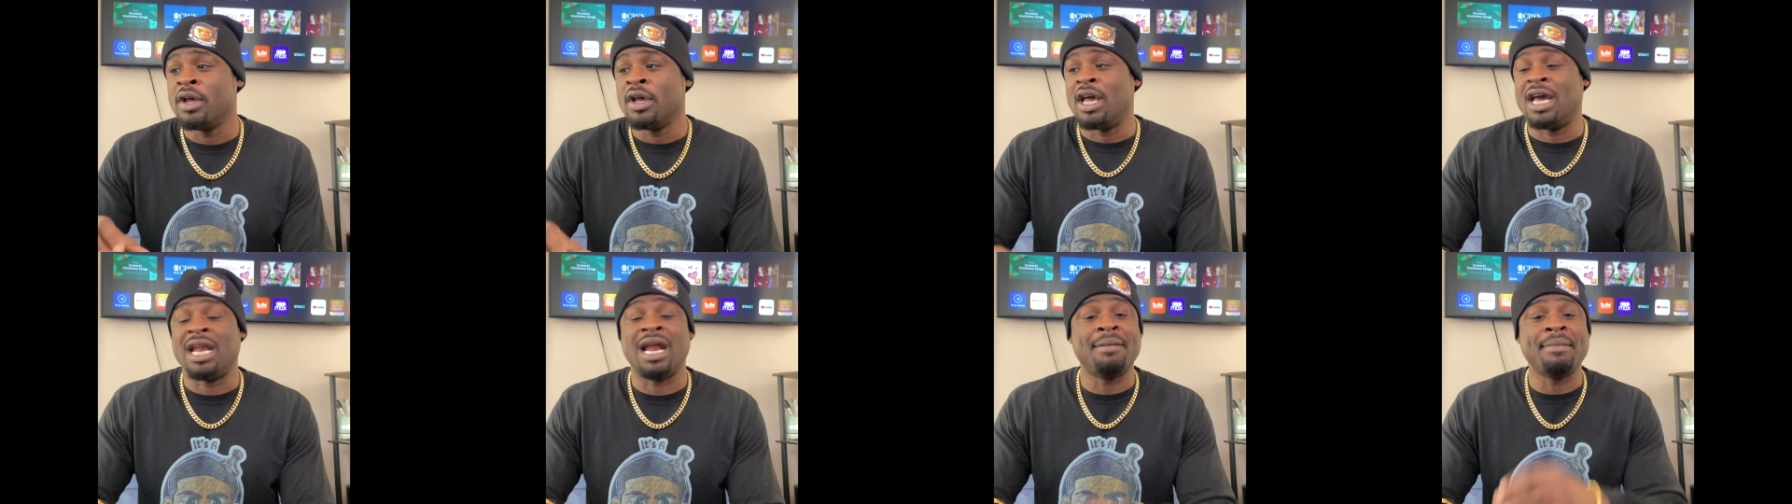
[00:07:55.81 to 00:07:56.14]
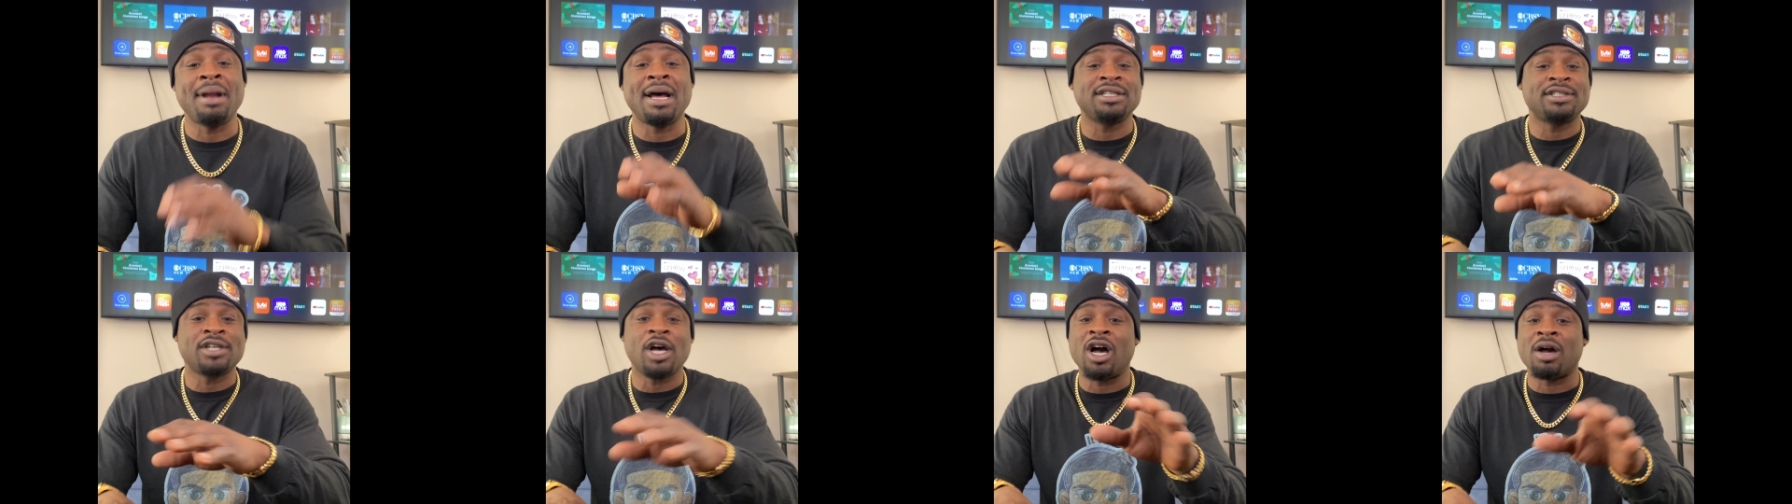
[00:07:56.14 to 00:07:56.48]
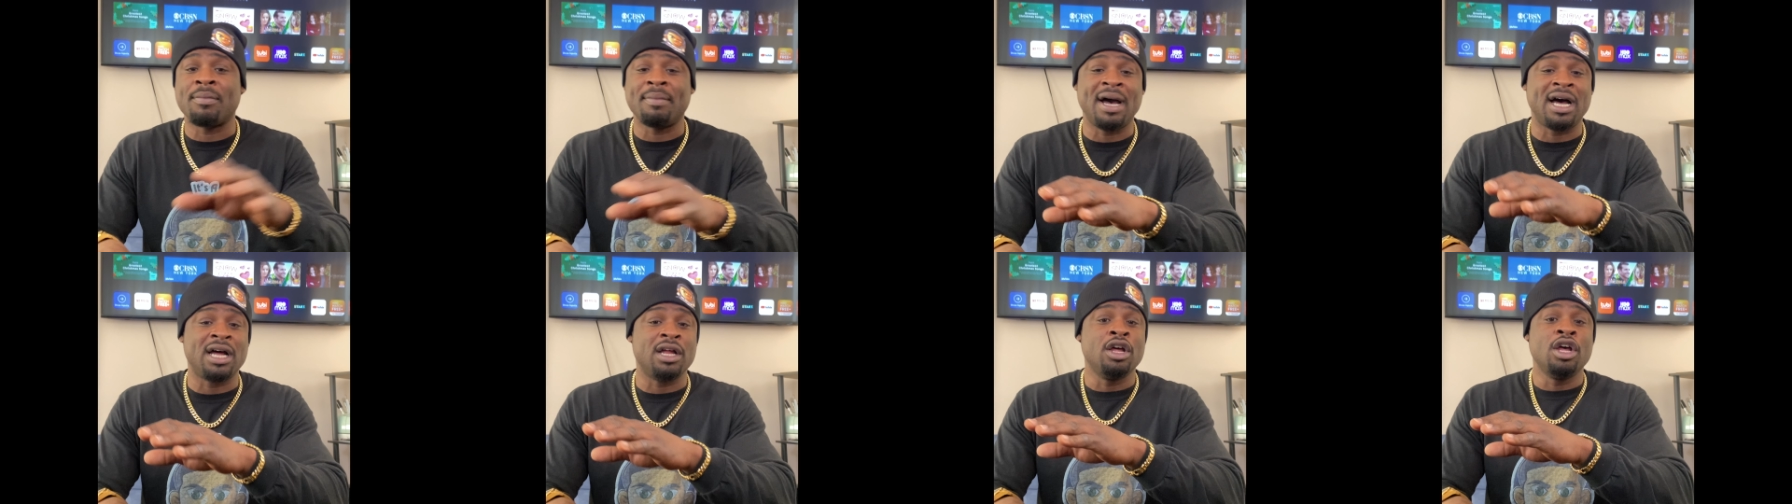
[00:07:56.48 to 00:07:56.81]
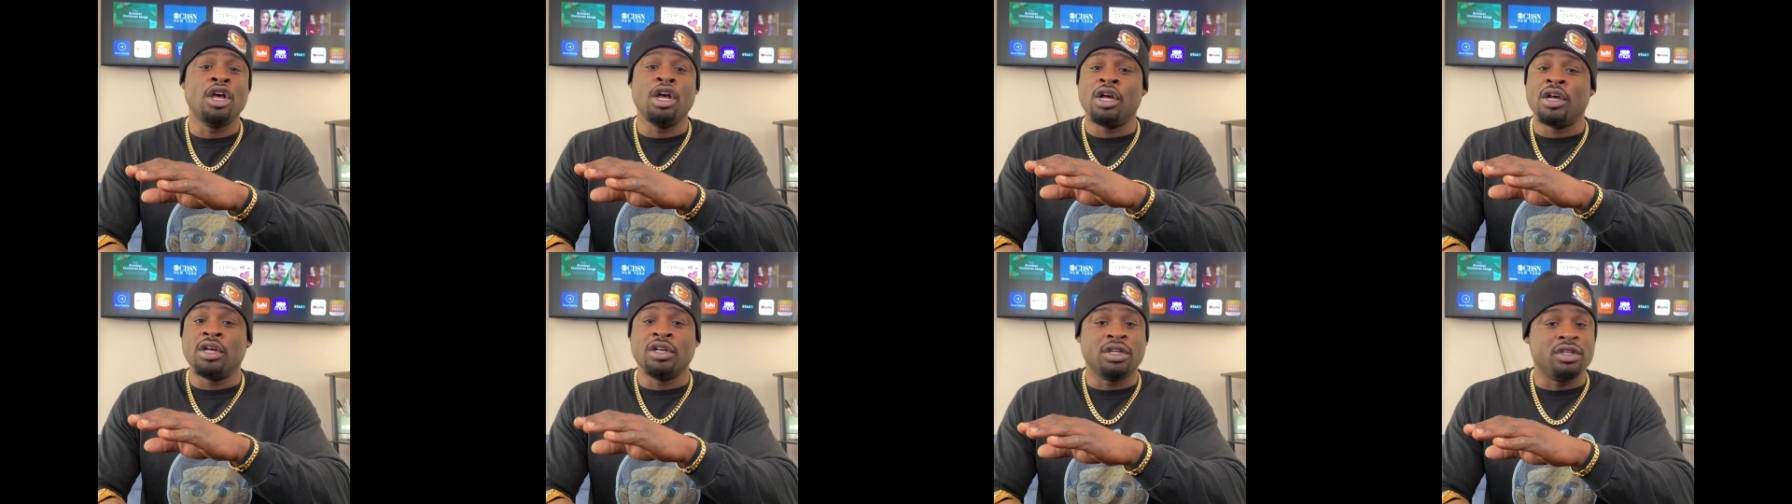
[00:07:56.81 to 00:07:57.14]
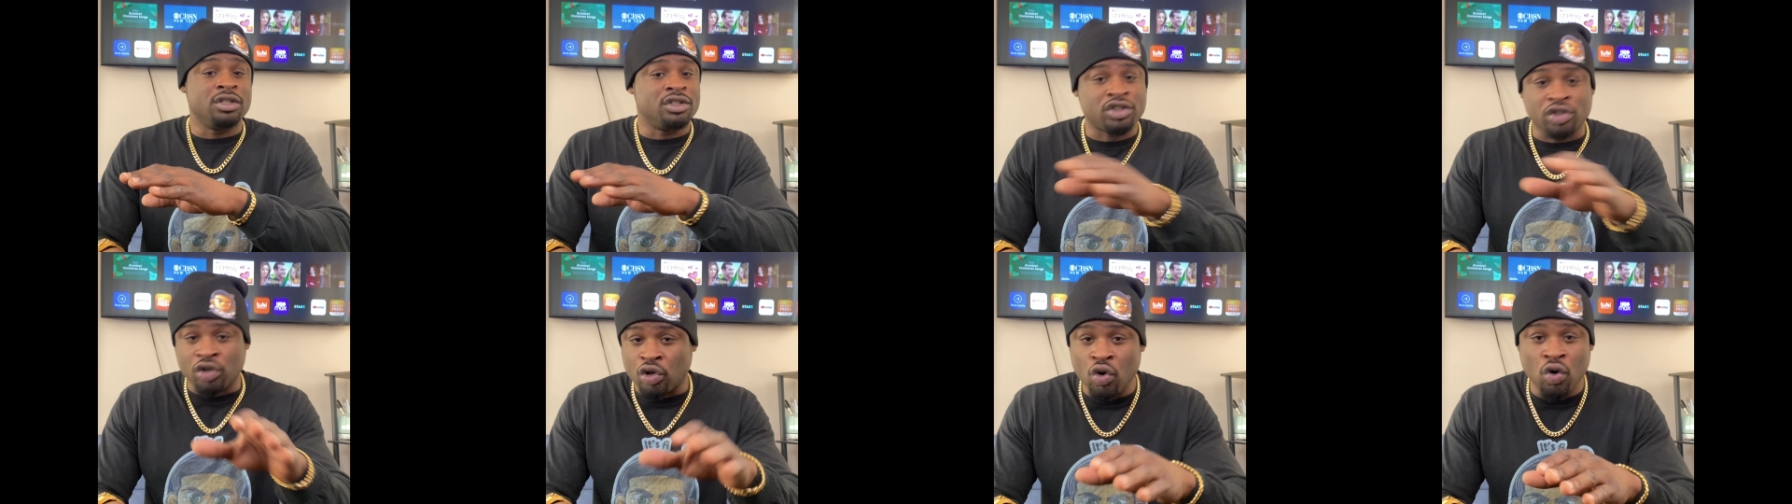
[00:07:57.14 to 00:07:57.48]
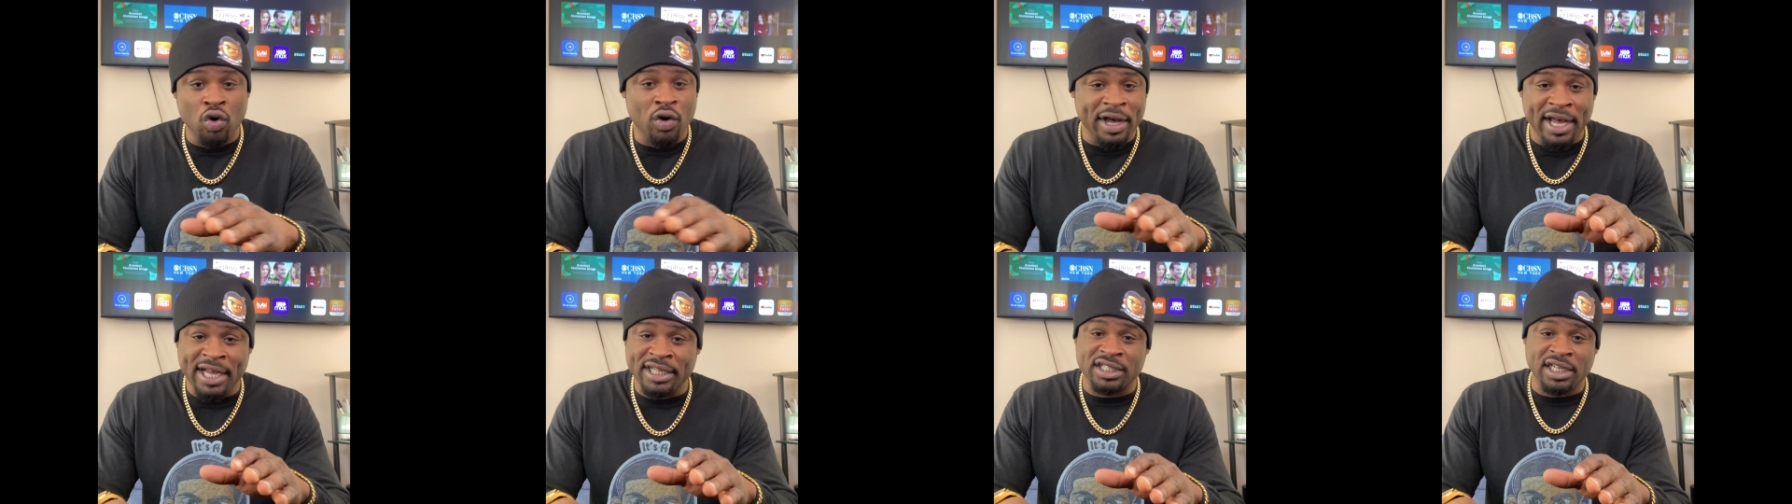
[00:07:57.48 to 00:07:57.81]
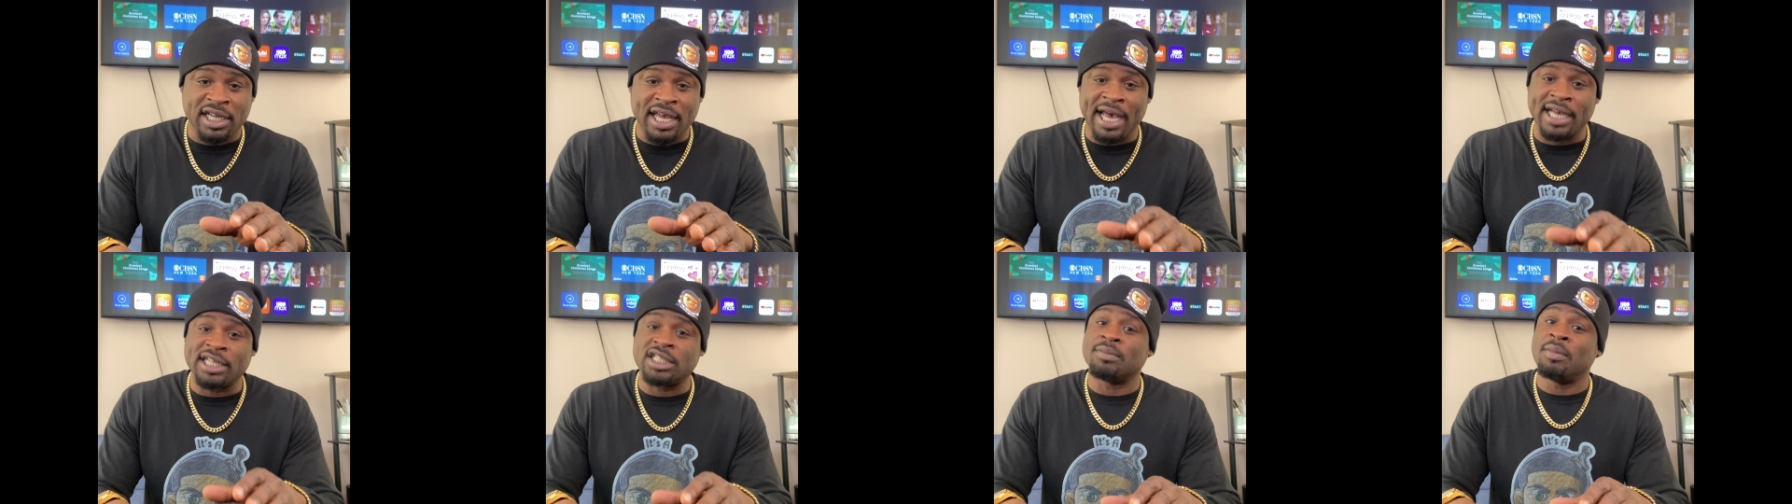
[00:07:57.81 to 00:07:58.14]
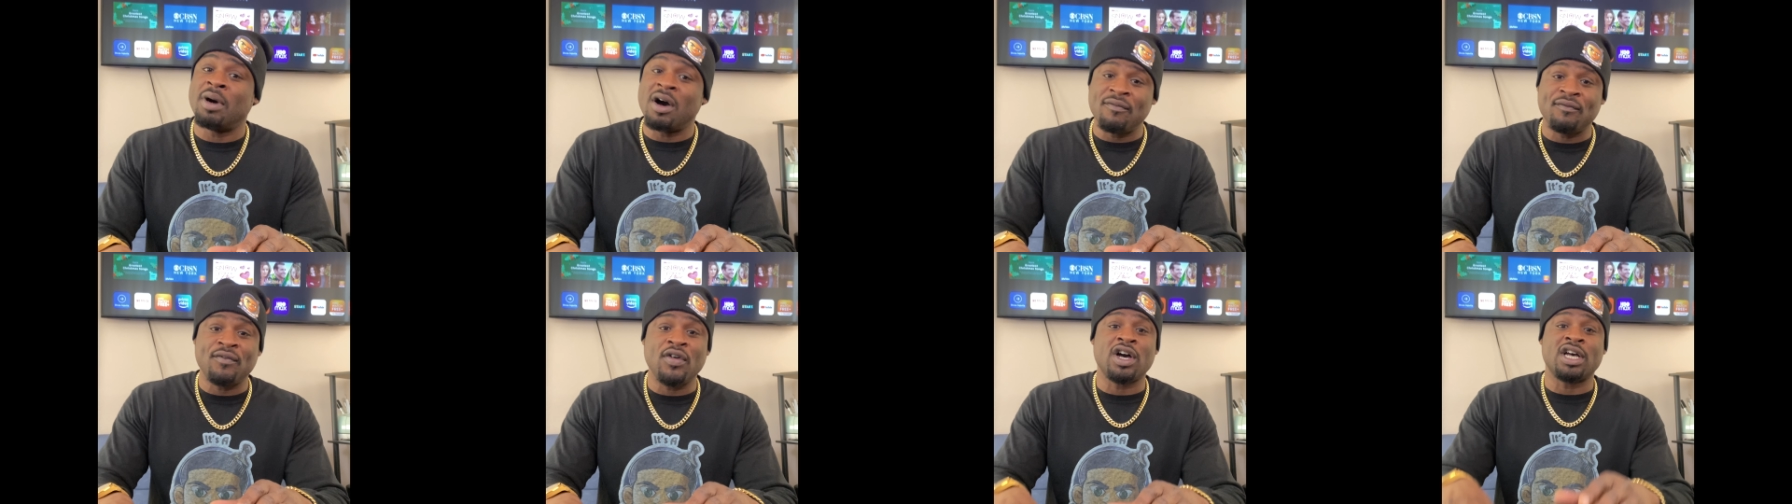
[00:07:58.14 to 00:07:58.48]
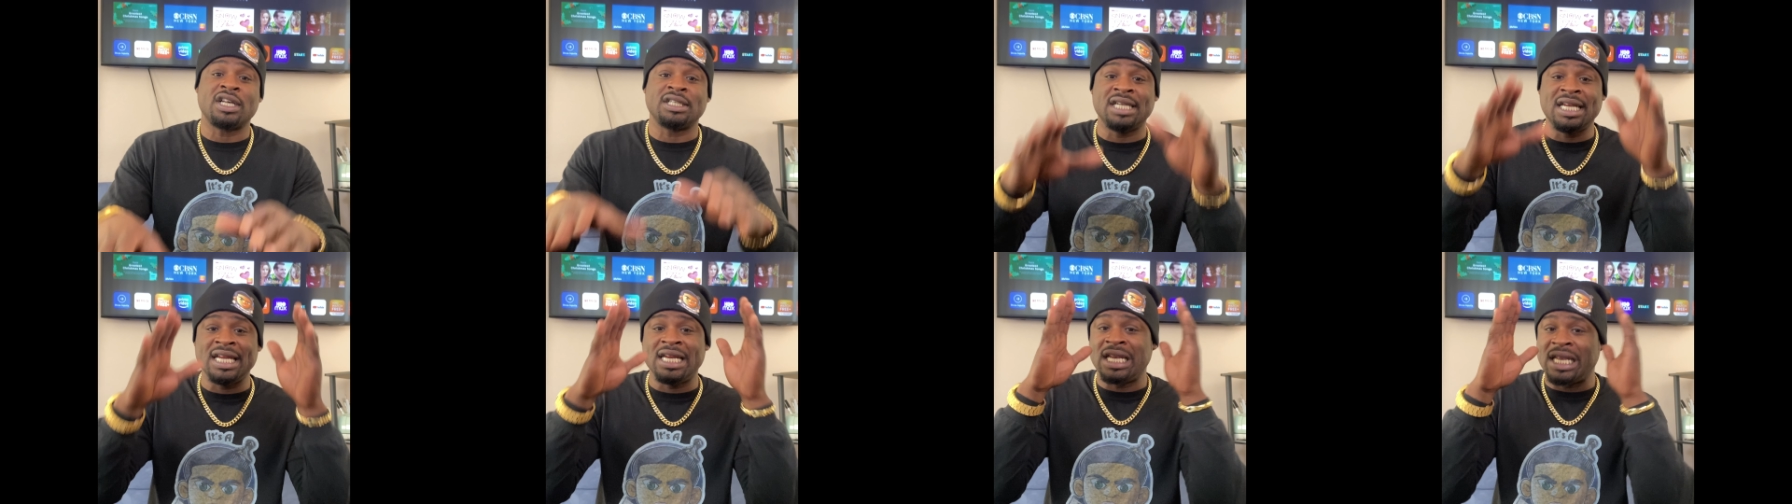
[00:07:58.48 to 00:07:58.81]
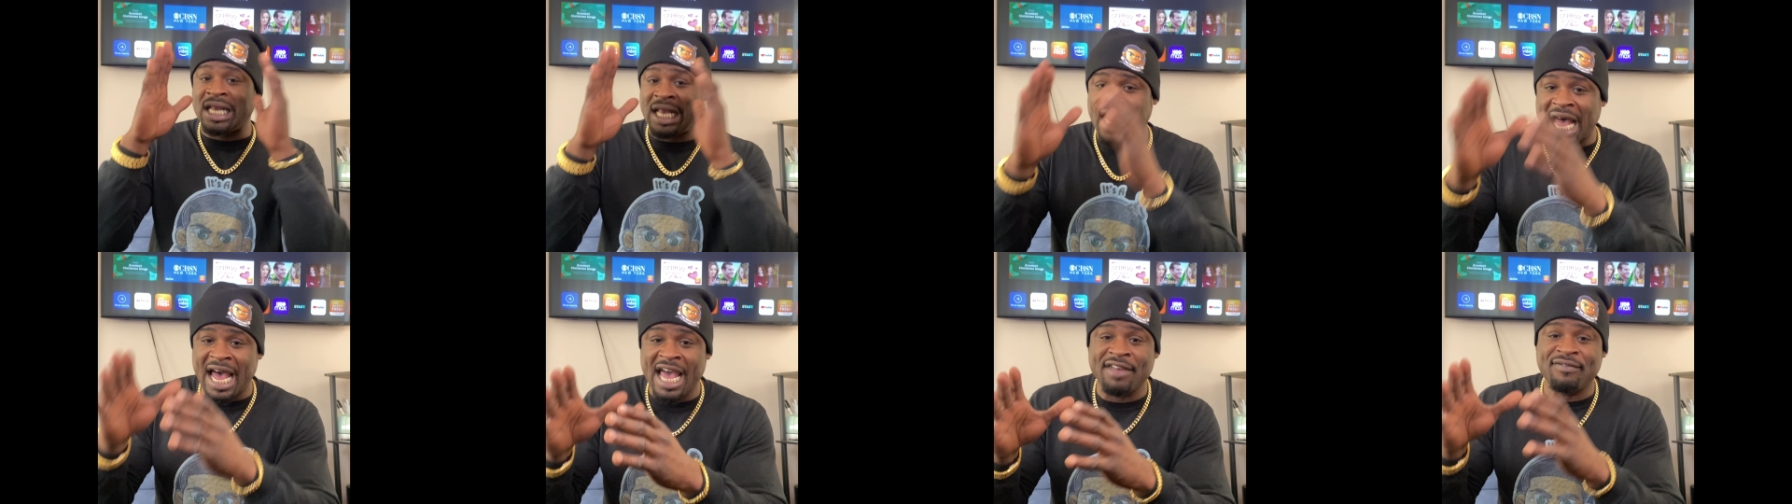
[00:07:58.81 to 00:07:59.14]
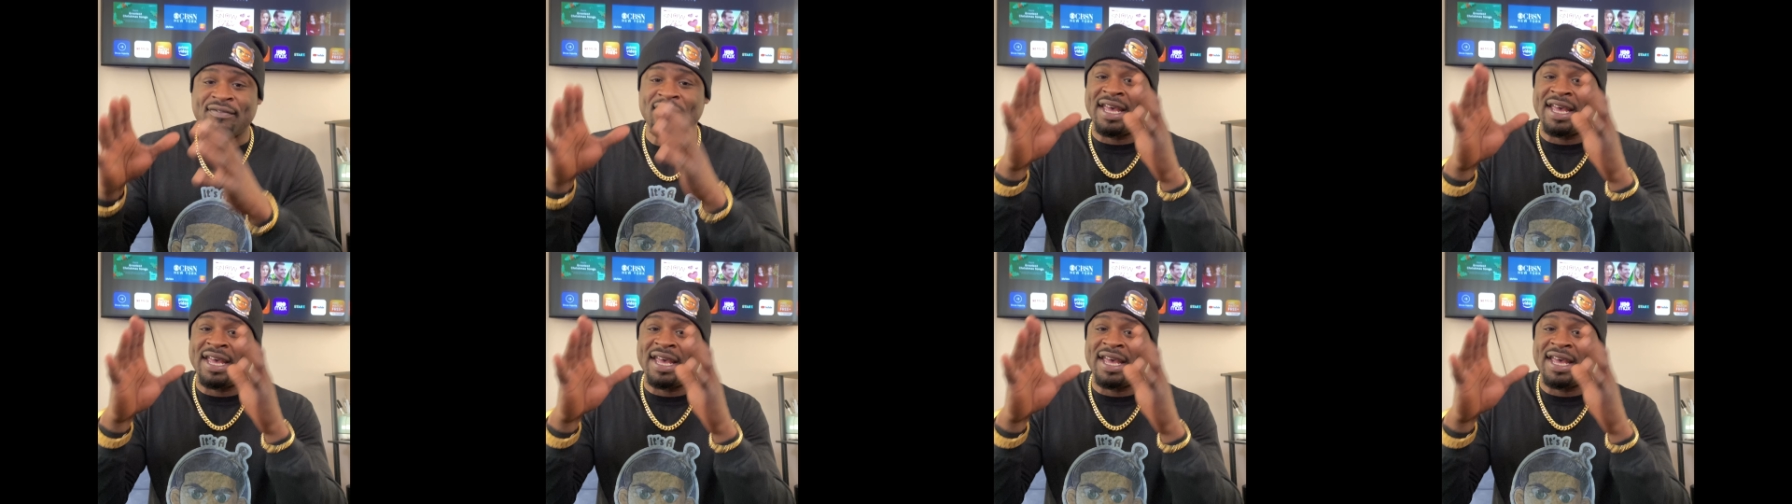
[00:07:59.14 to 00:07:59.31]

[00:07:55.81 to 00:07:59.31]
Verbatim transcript: And I'm not talking about school education. Motherfuckers need life